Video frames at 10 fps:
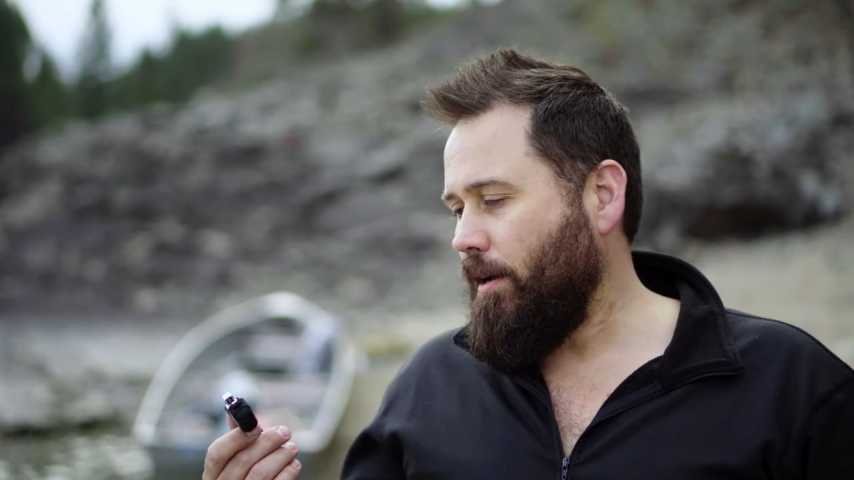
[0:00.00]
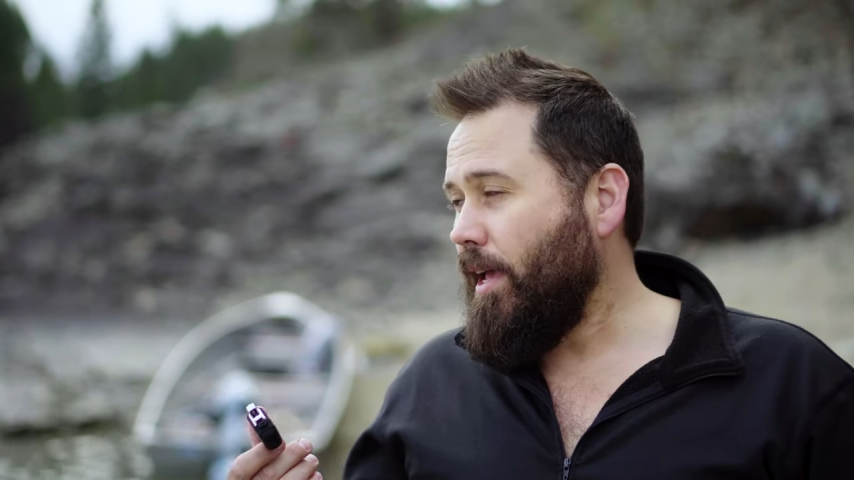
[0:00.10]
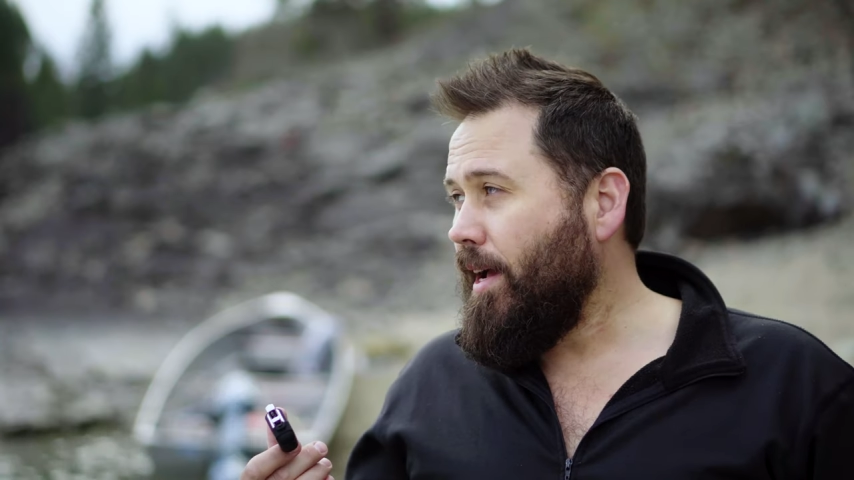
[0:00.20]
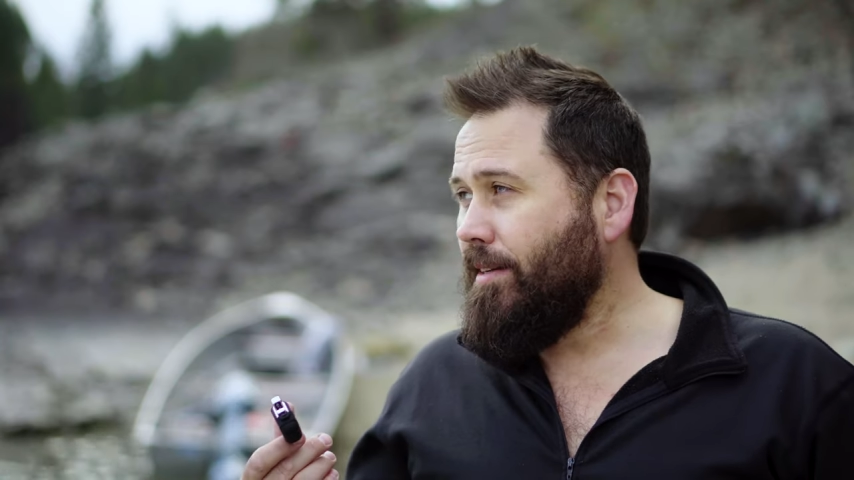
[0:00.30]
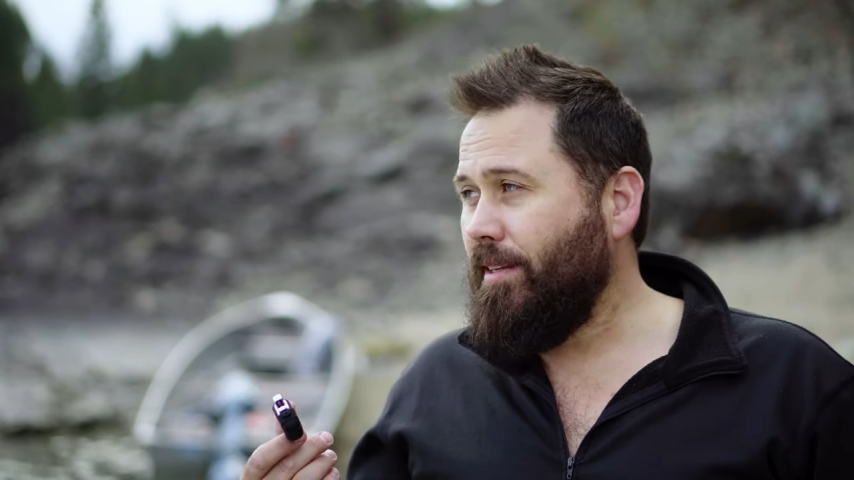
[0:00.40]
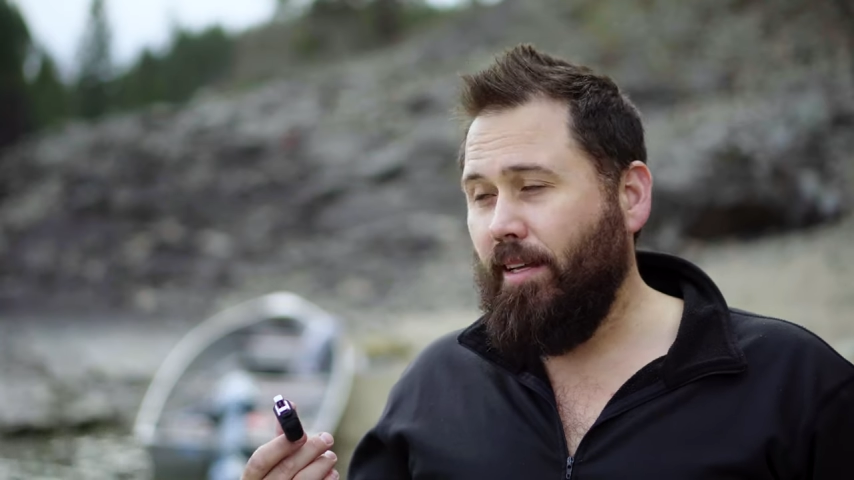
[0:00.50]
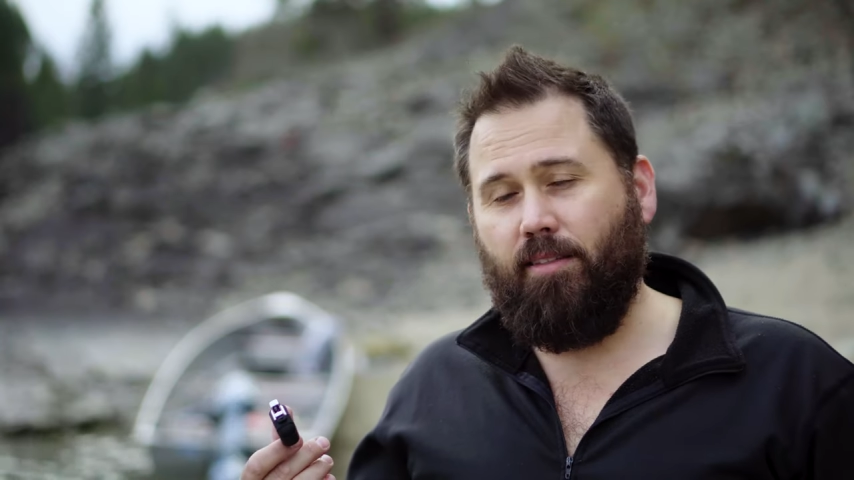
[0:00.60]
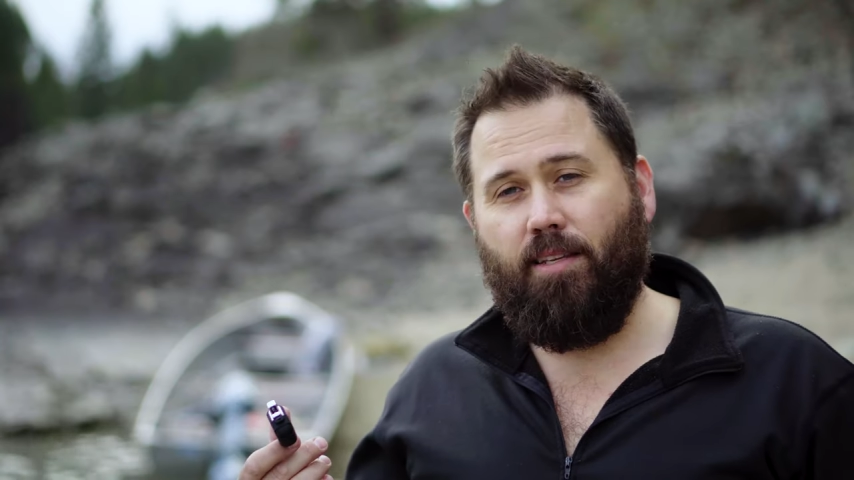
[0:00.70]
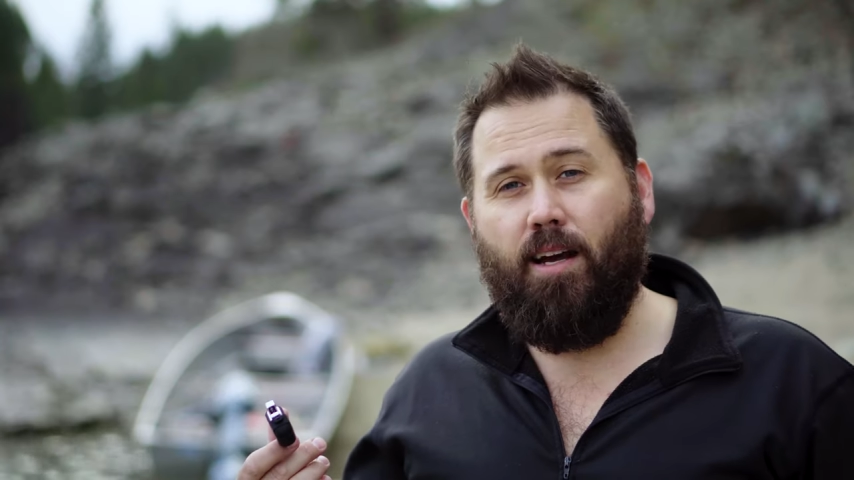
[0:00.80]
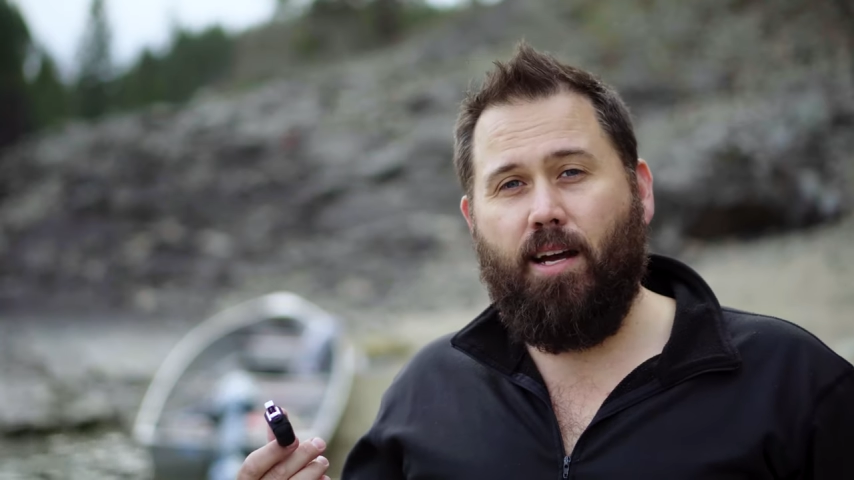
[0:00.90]
And
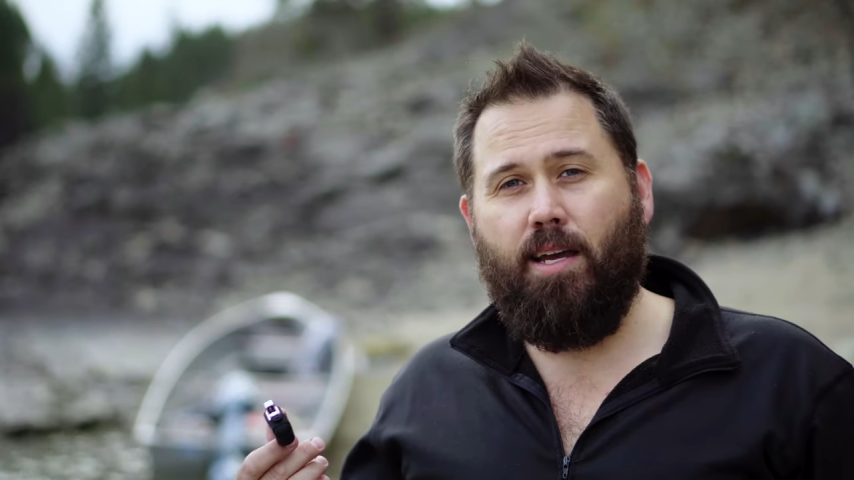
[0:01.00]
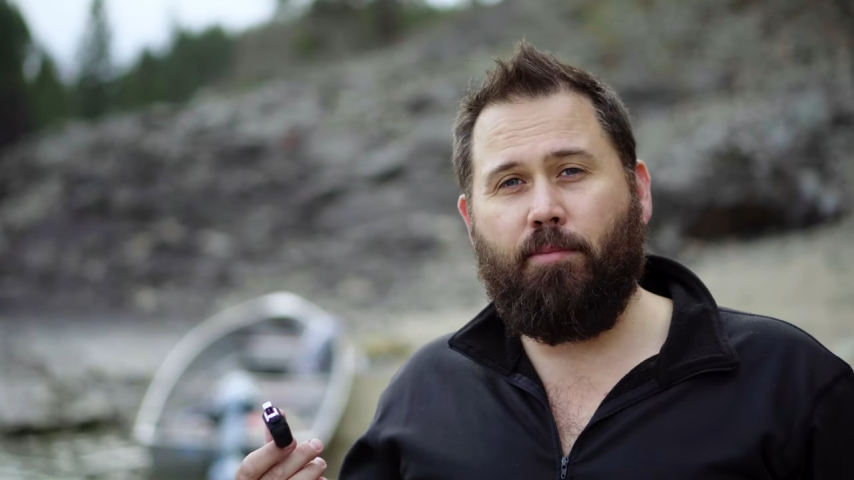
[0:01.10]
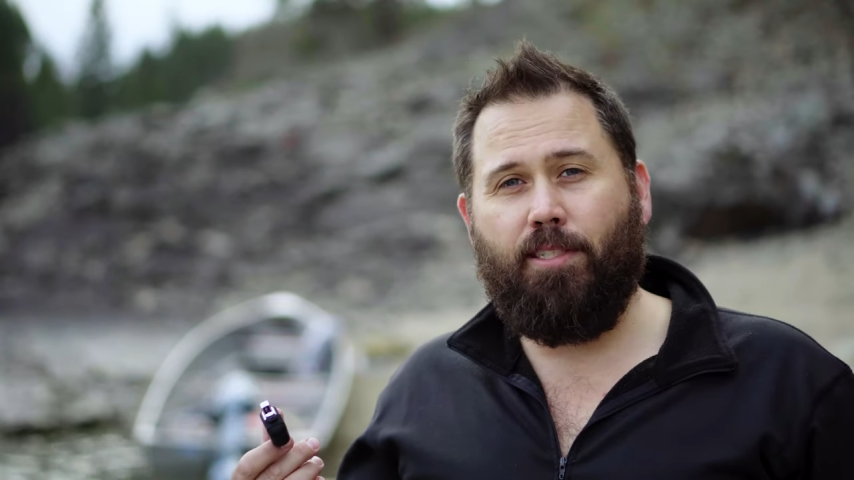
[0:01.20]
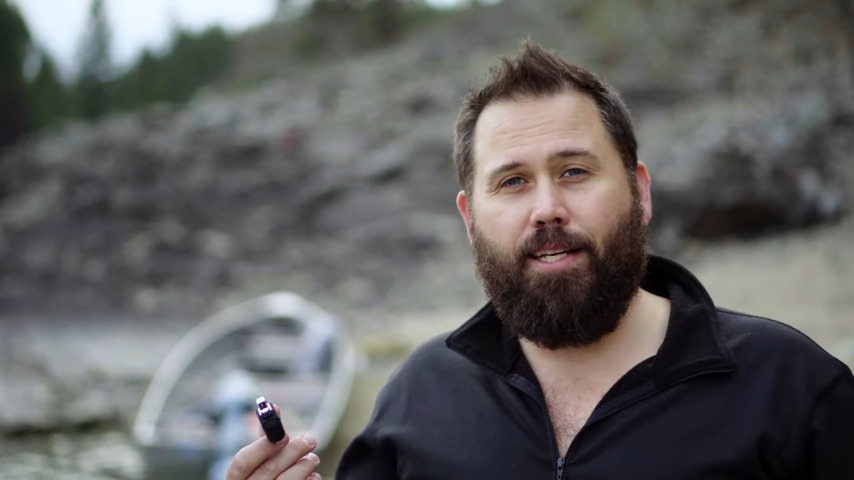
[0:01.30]
in times